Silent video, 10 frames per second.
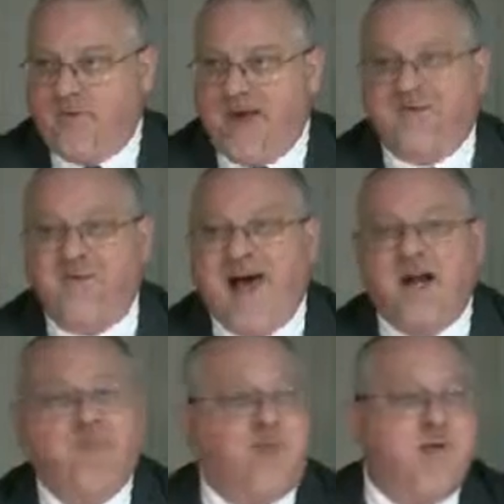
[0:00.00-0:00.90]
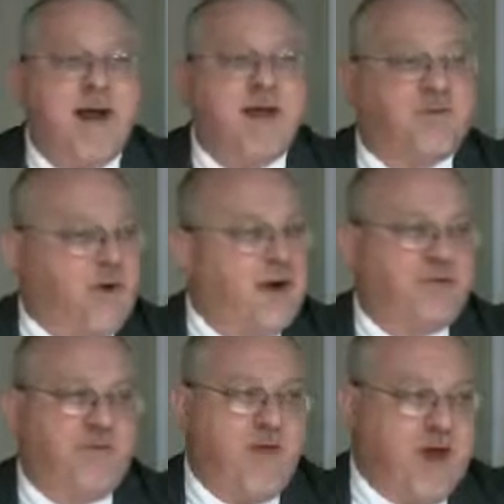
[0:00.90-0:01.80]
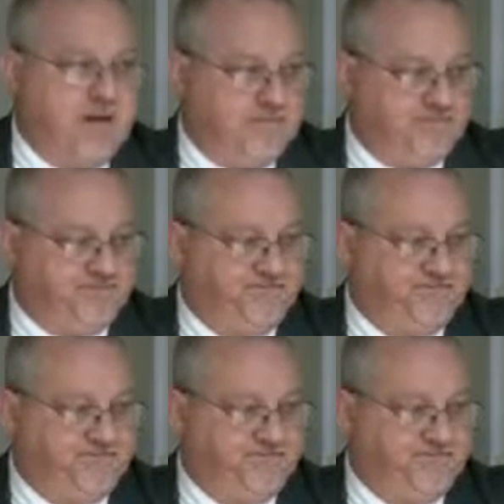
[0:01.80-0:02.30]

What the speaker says: That's valid for me as well as for them.